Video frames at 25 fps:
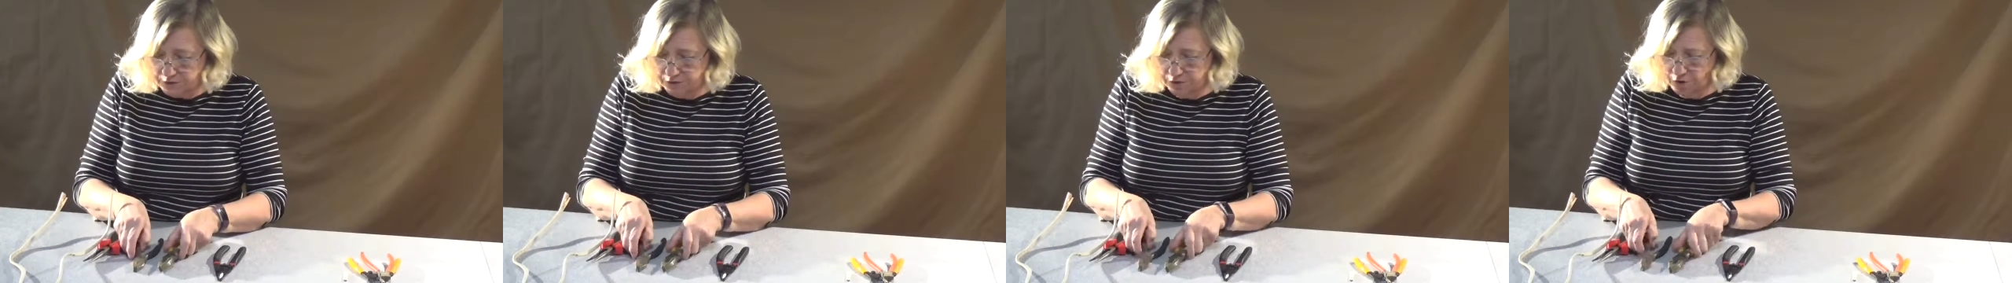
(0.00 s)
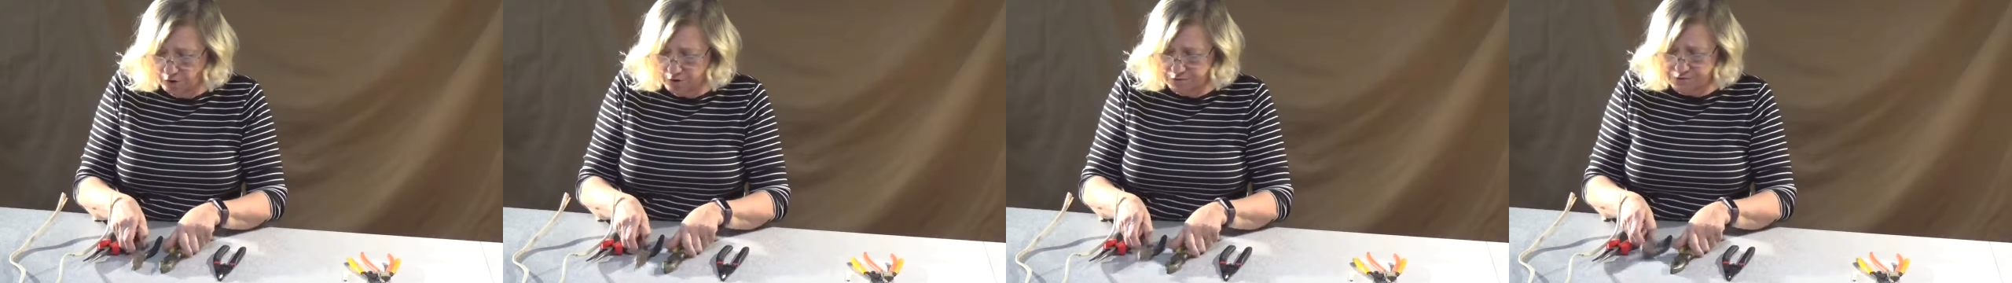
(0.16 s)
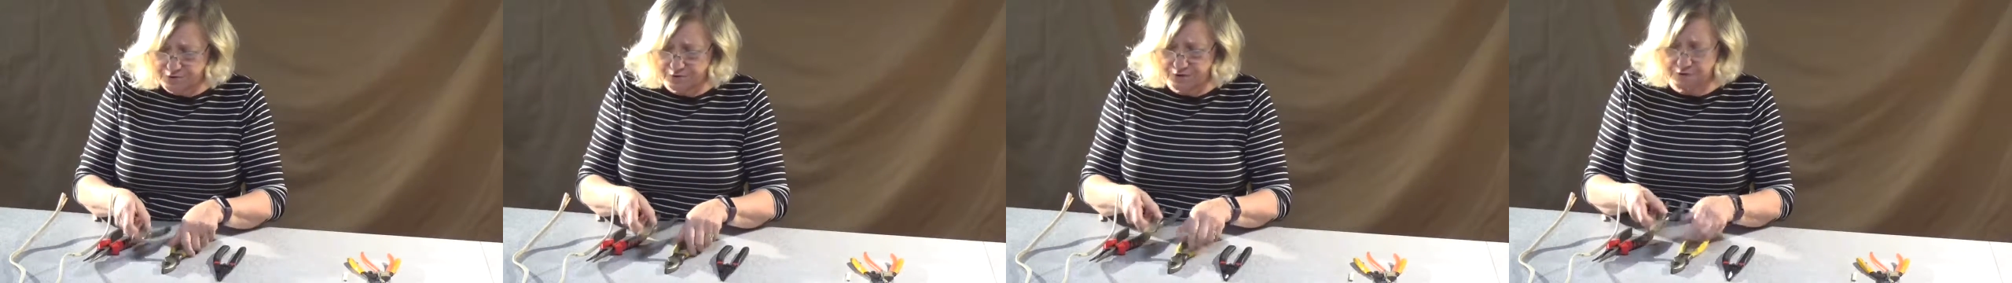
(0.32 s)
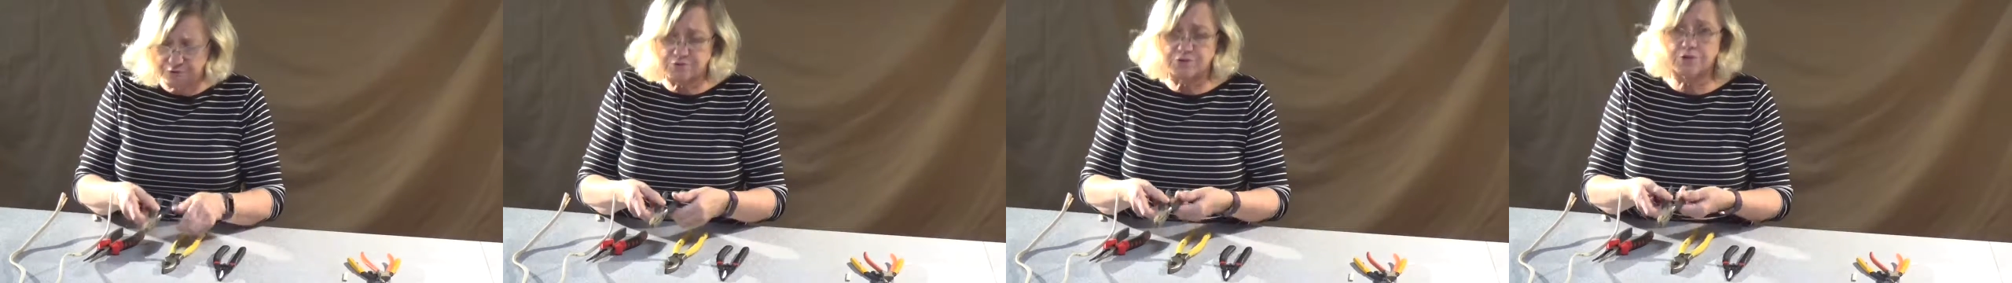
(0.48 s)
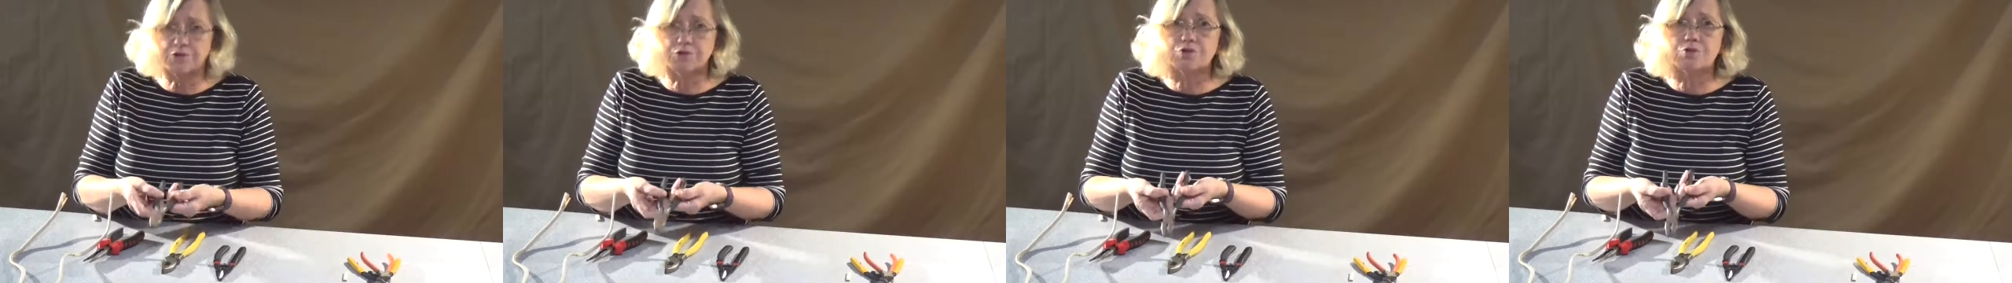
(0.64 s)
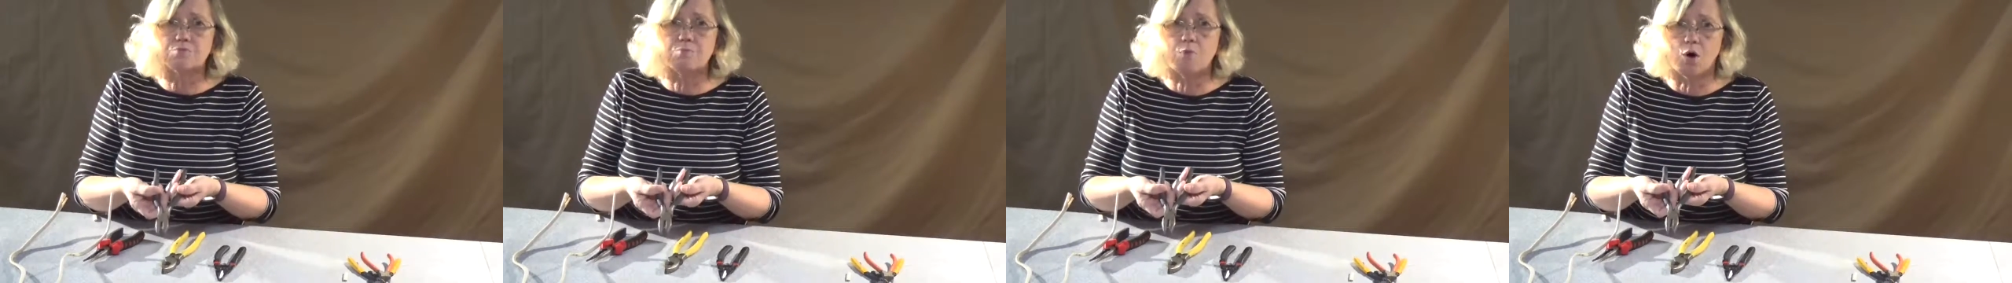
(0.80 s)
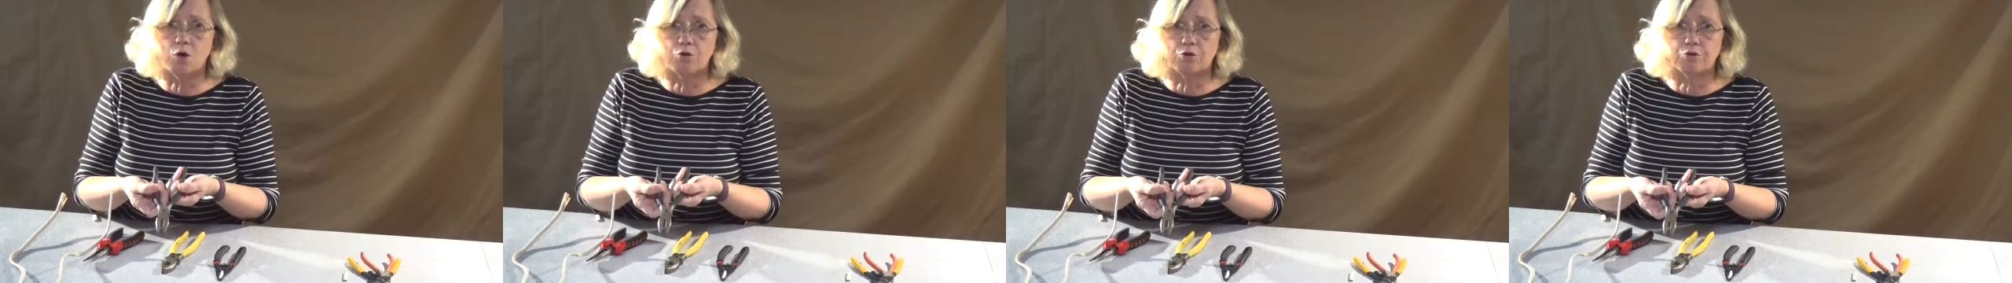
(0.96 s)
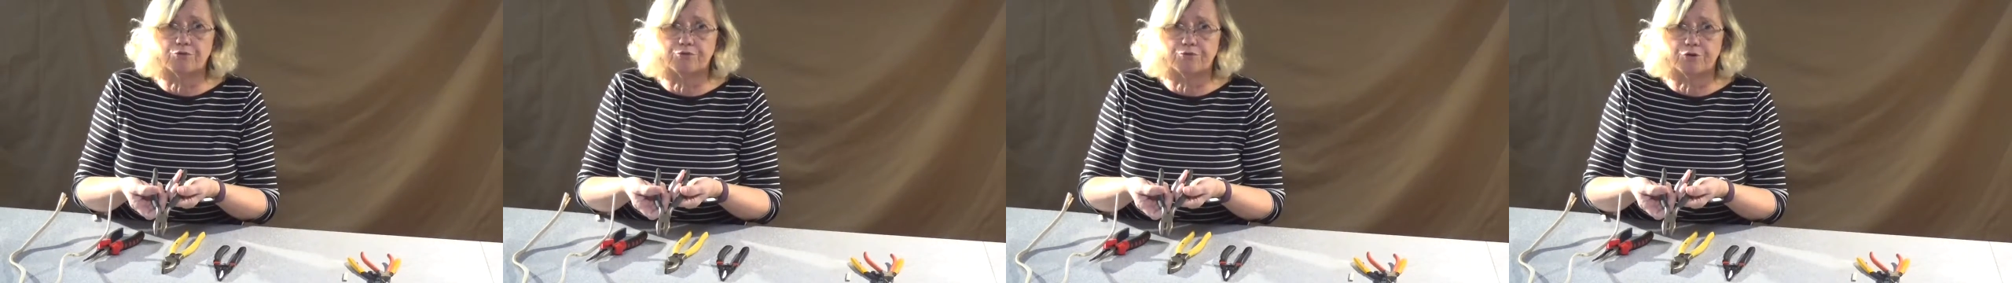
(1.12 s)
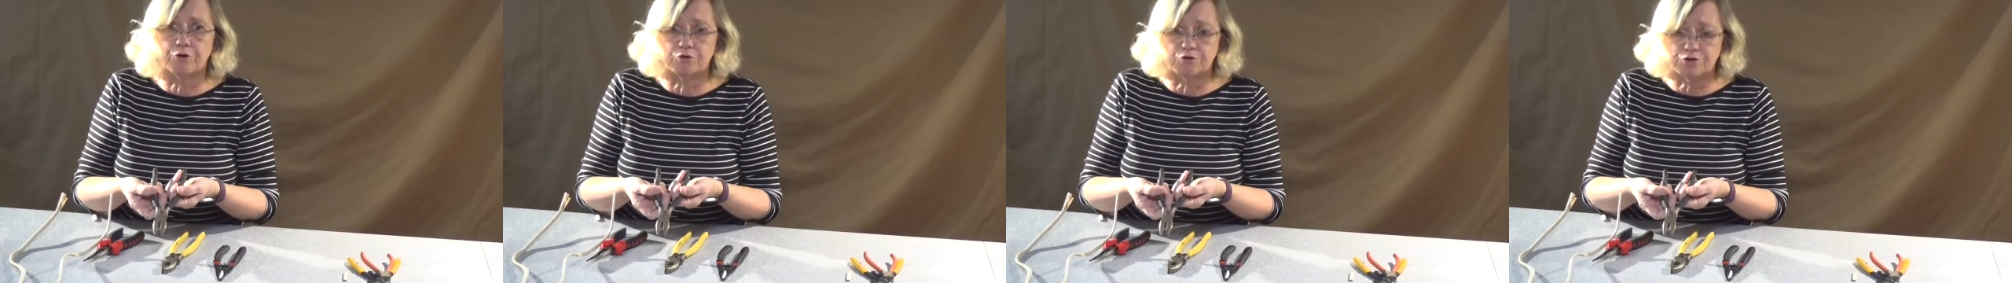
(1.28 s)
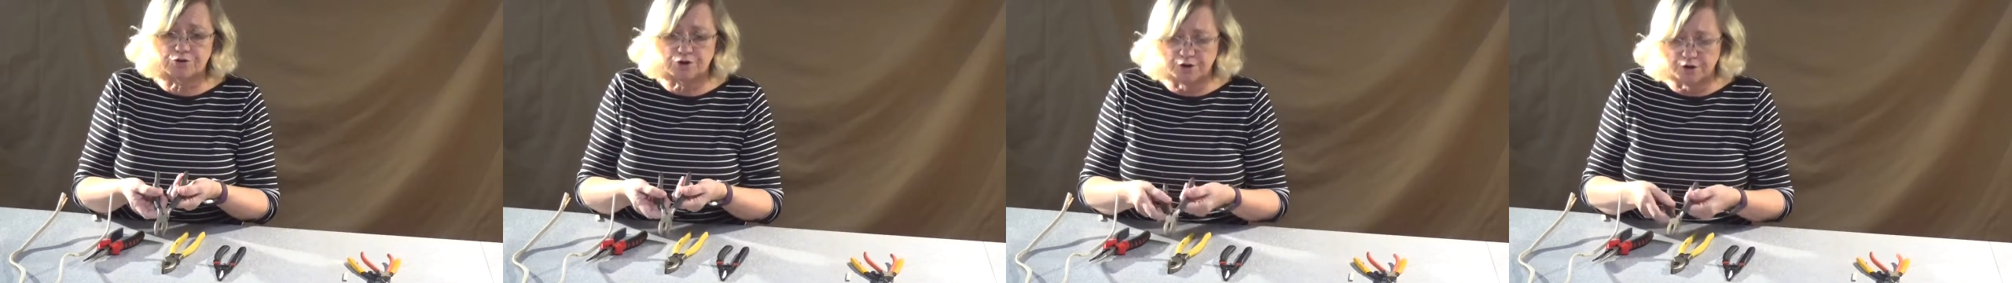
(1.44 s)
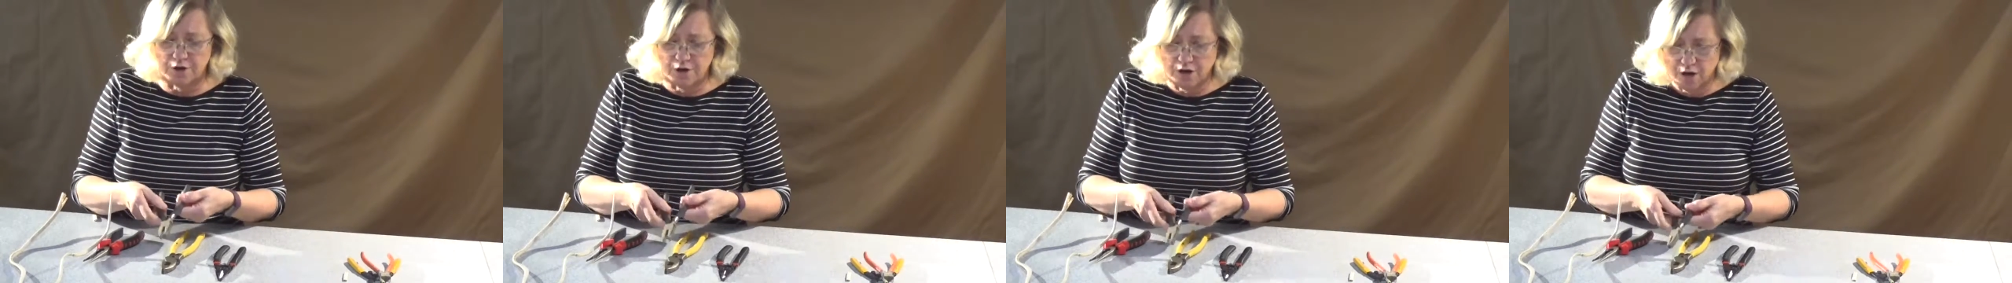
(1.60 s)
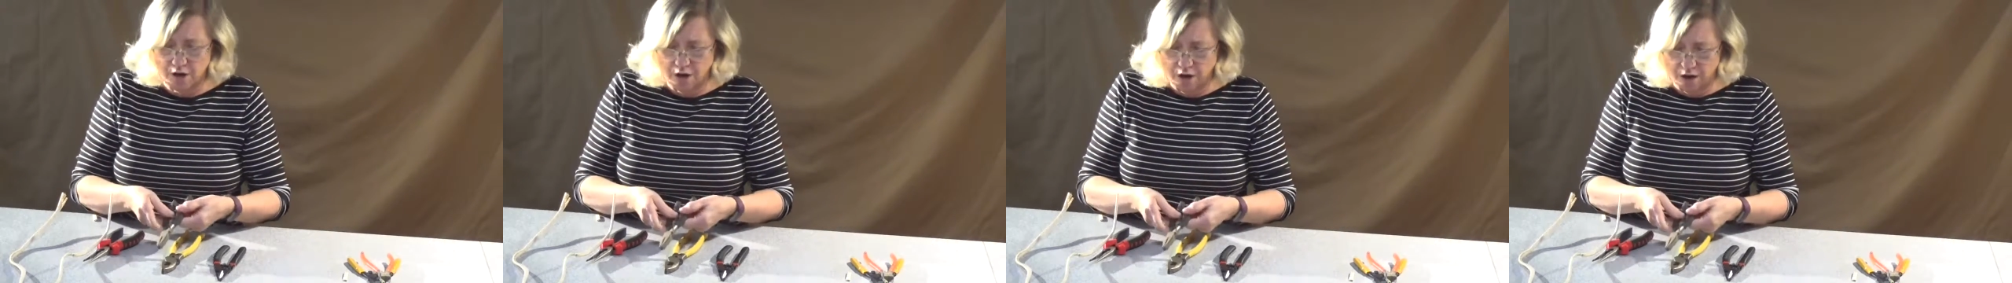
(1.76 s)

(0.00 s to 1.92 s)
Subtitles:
Also, there's a smaller version